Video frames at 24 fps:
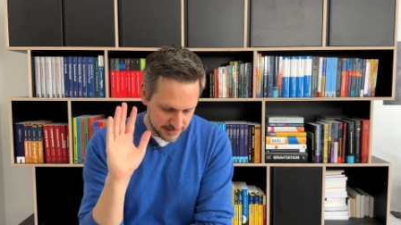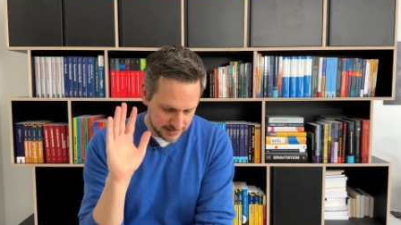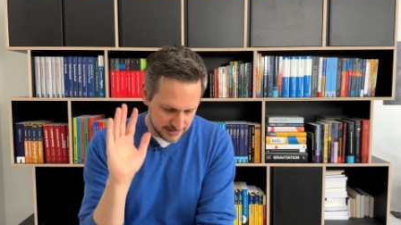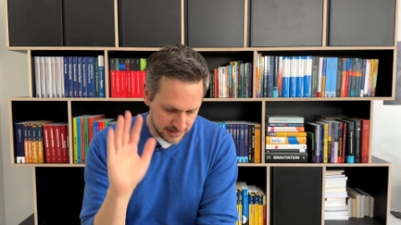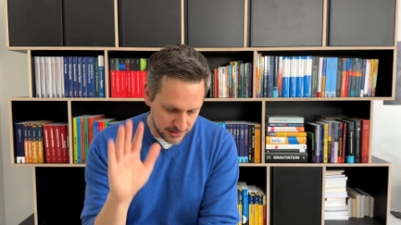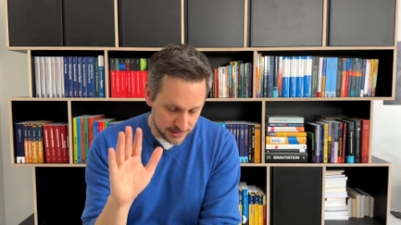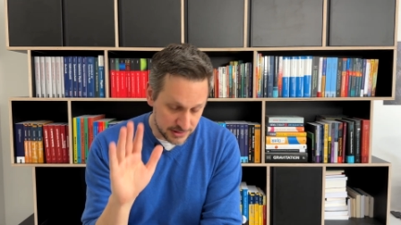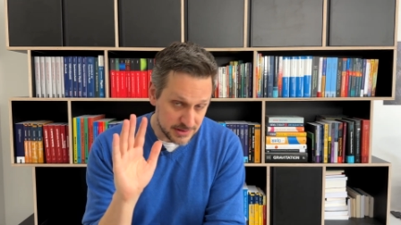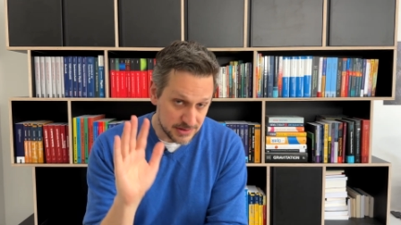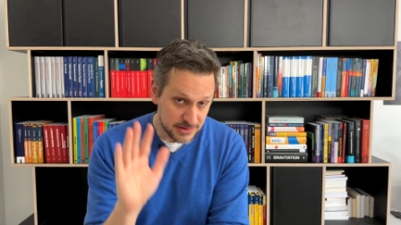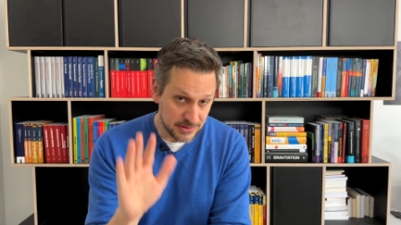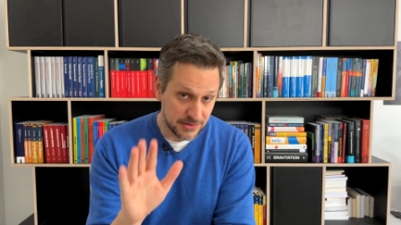
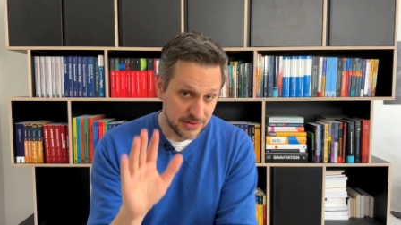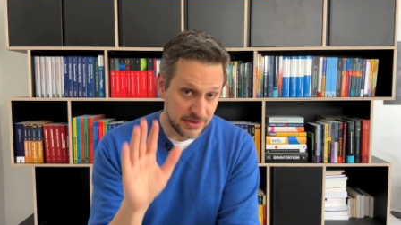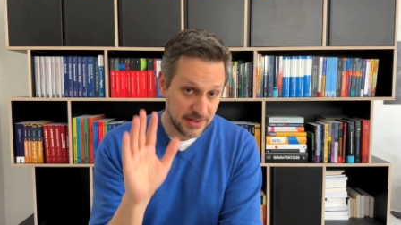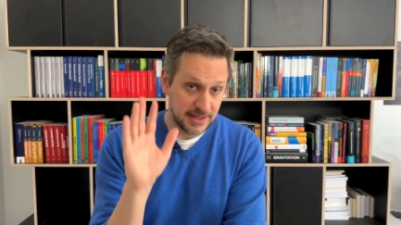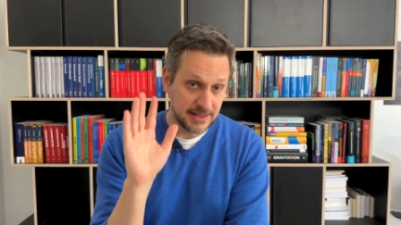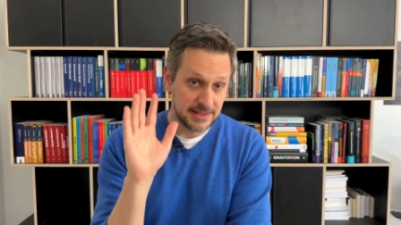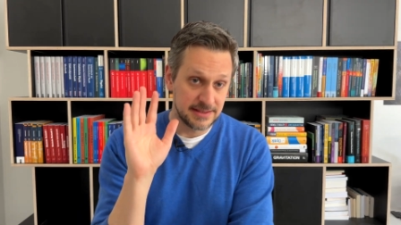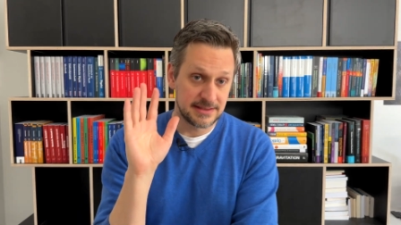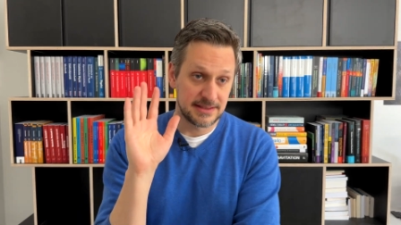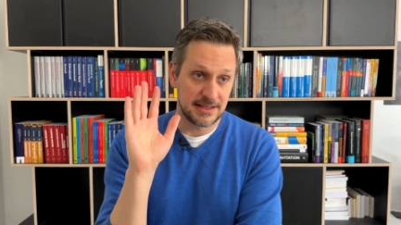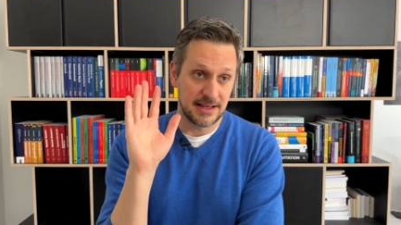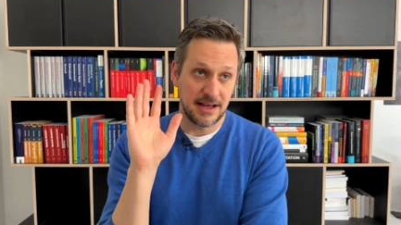those two
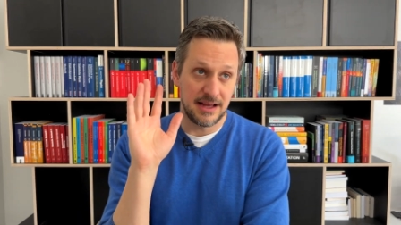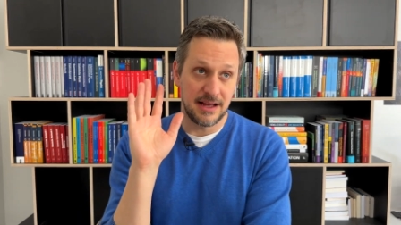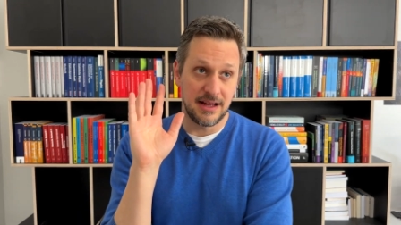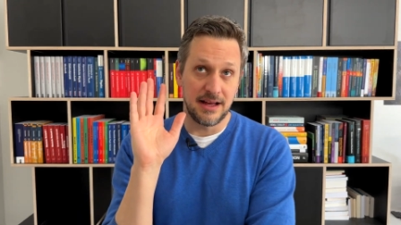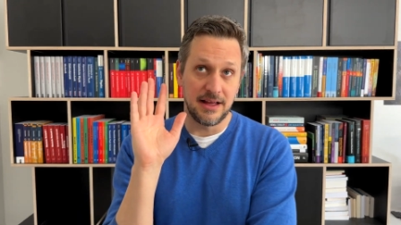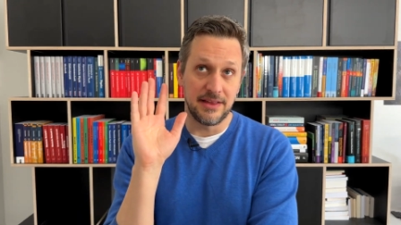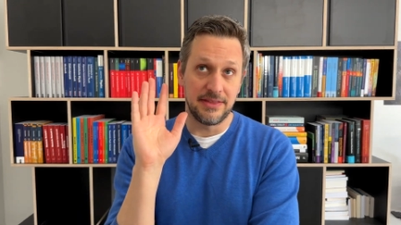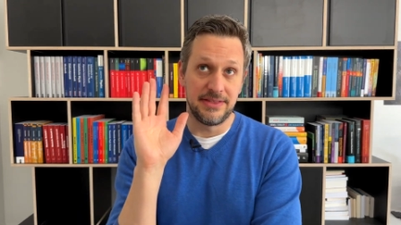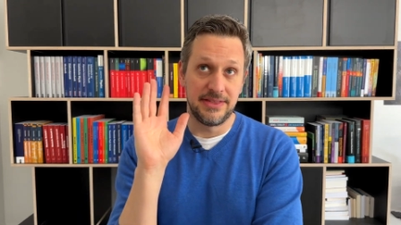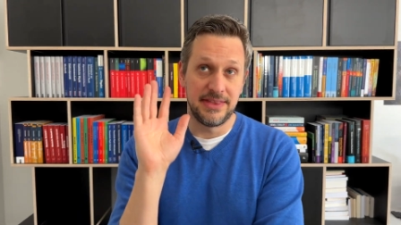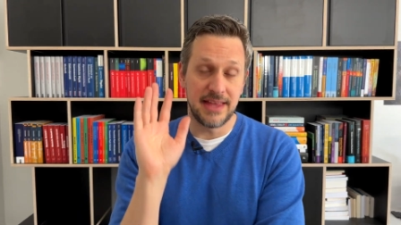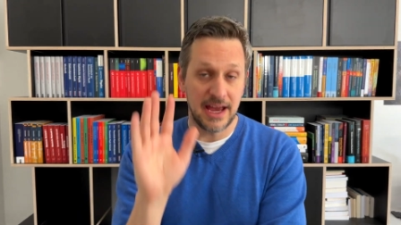things
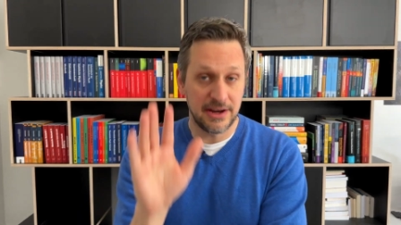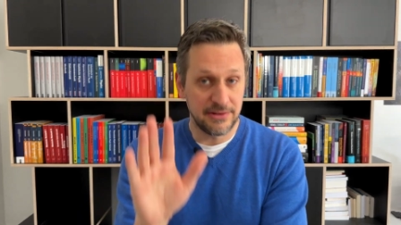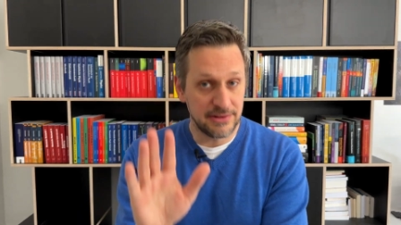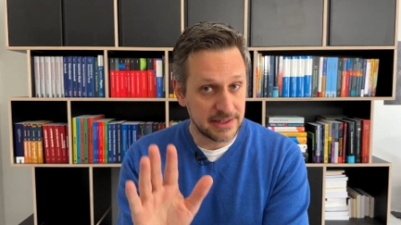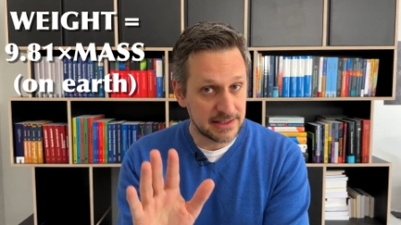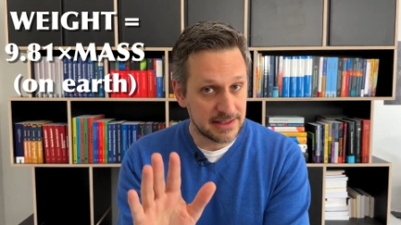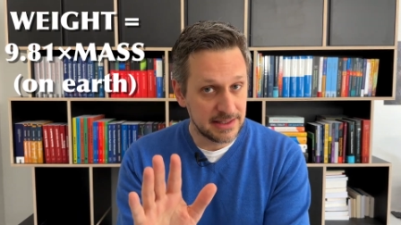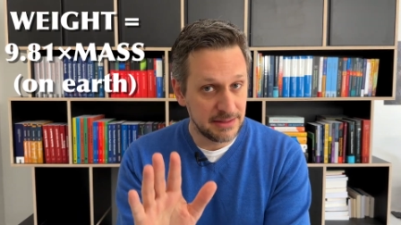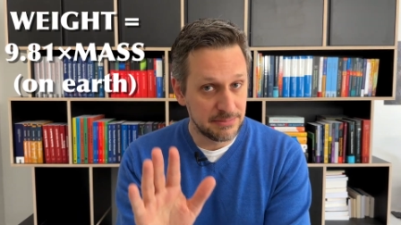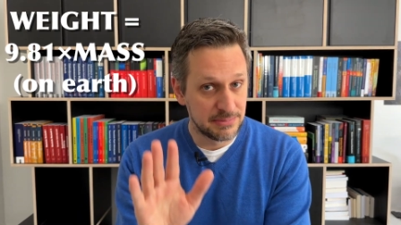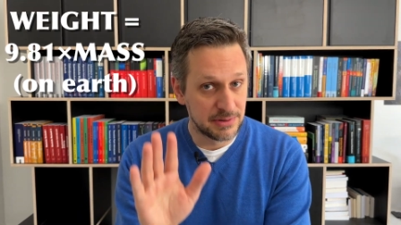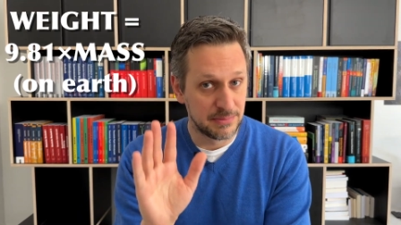are
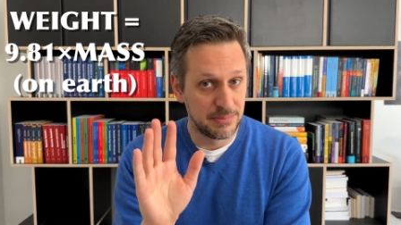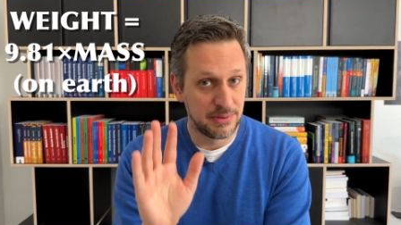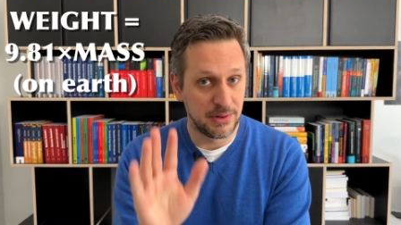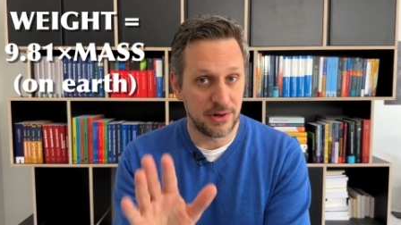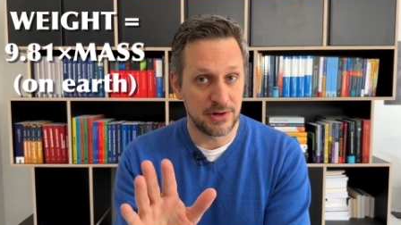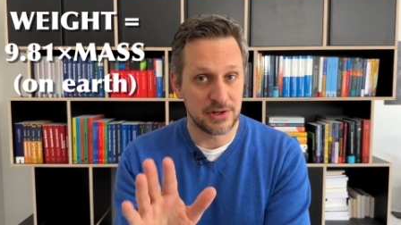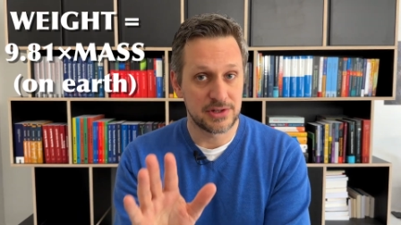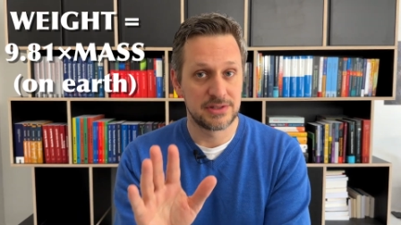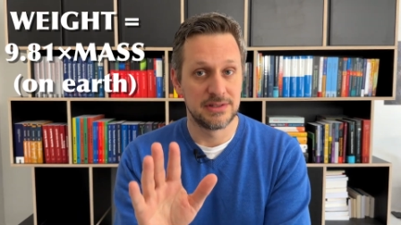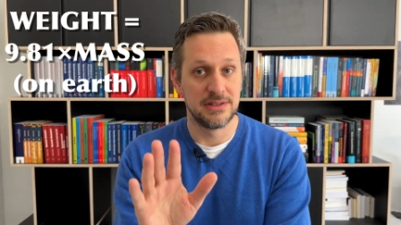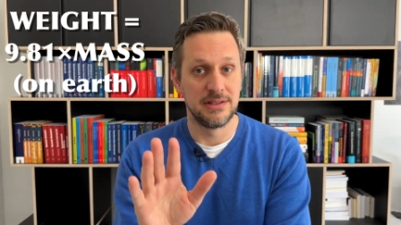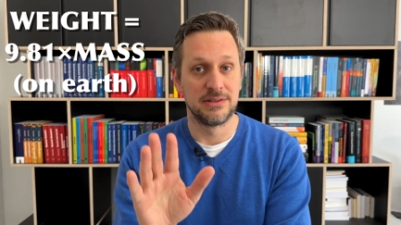directly
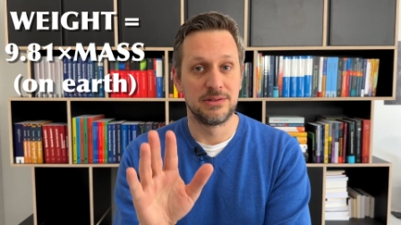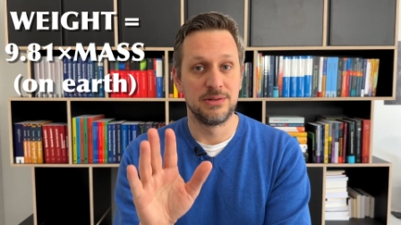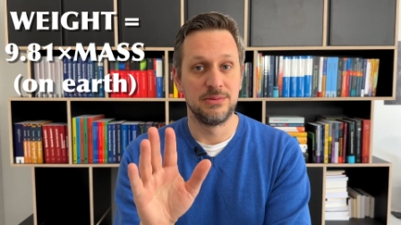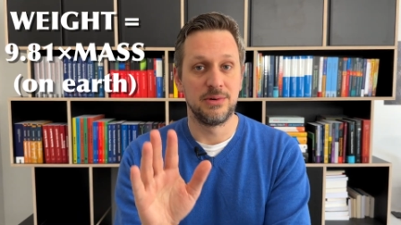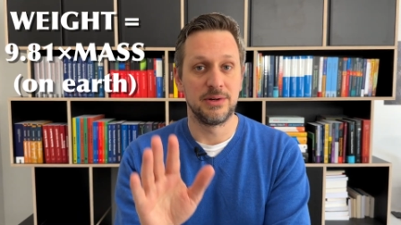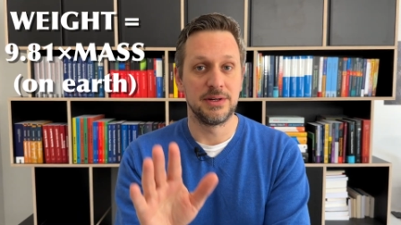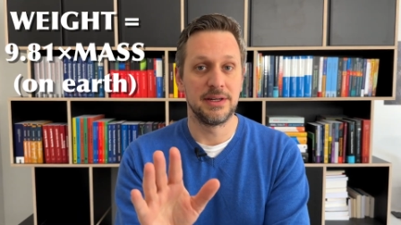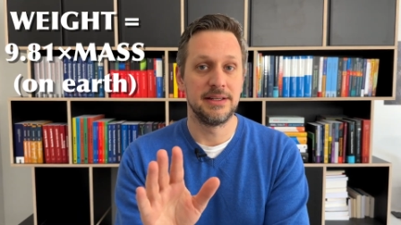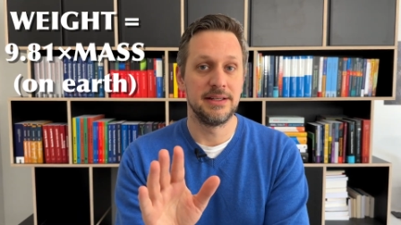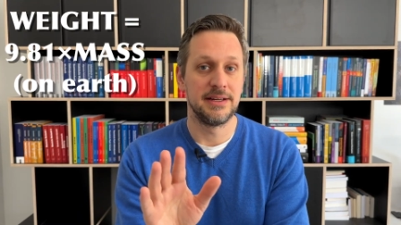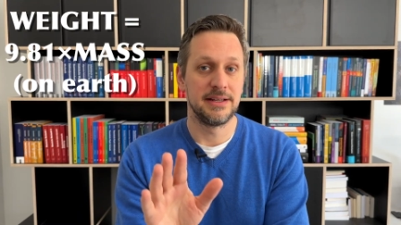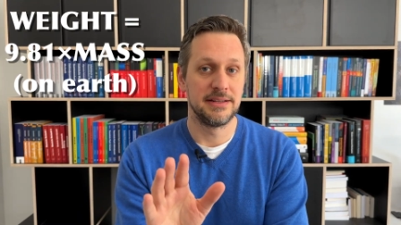proportional to
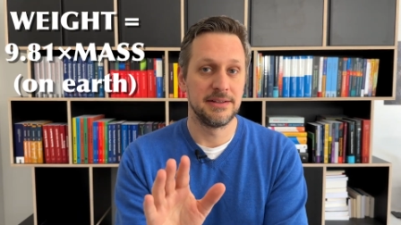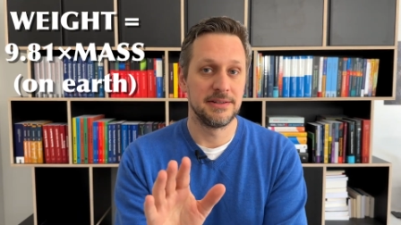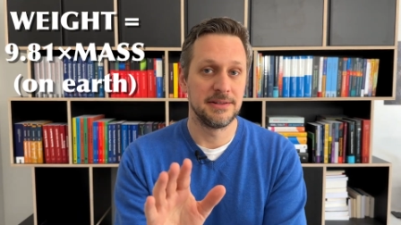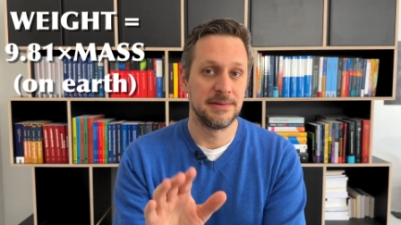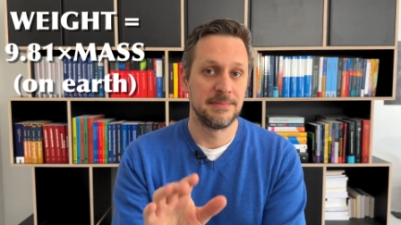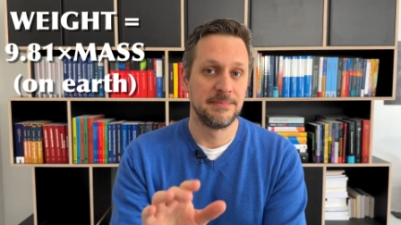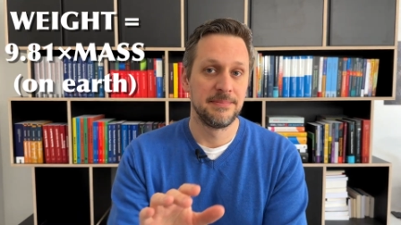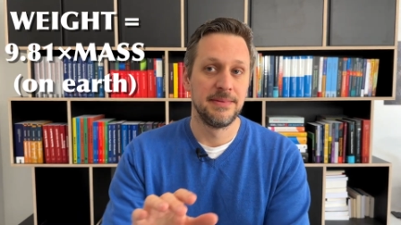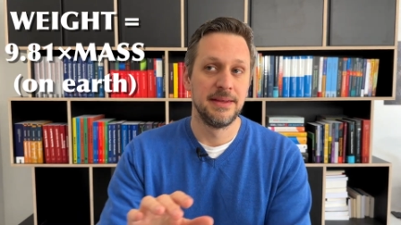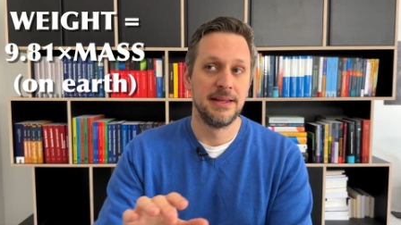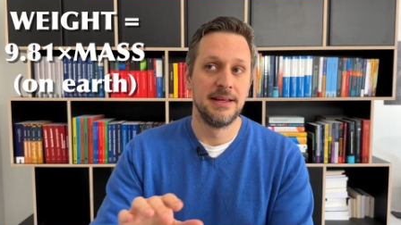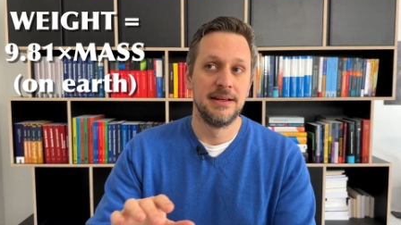one another.